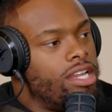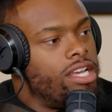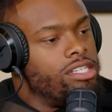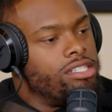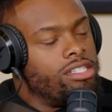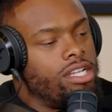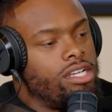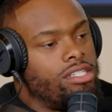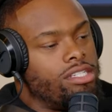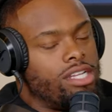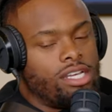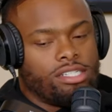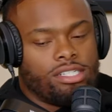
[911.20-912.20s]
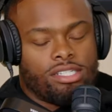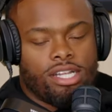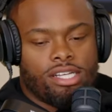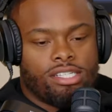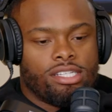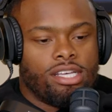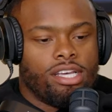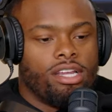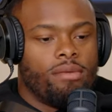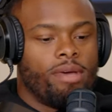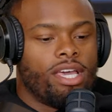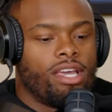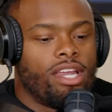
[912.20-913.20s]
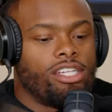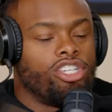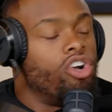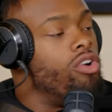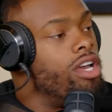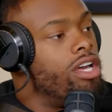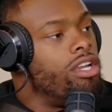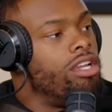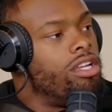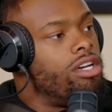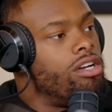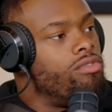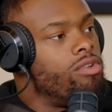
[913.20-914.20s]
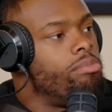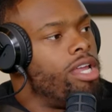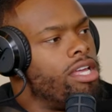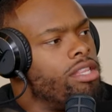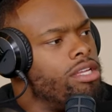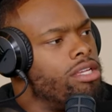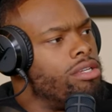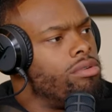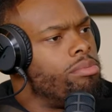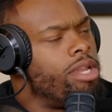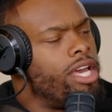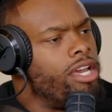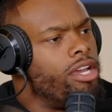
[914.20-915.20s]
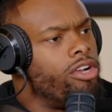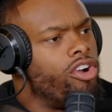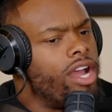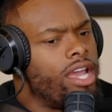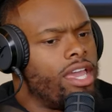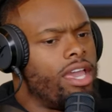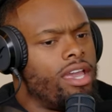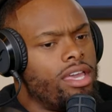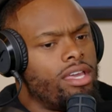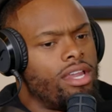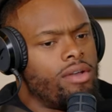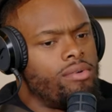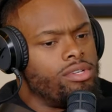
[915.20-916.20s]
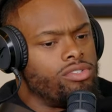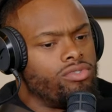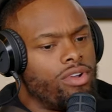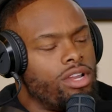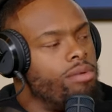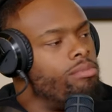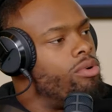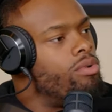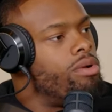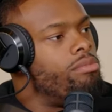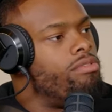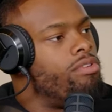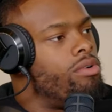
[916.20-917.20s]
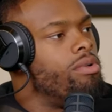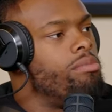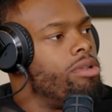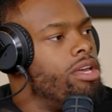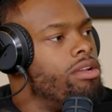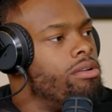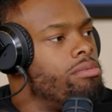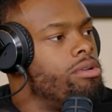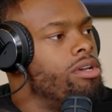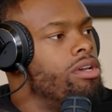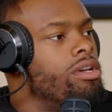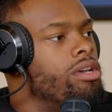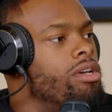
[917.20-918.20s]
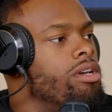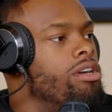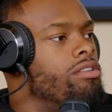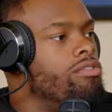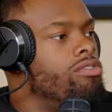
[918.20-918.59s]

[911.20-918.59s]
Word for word: That's in the making. They show hella love. We played Grand Canyon. They was ranked #1 before we played them. I did see that.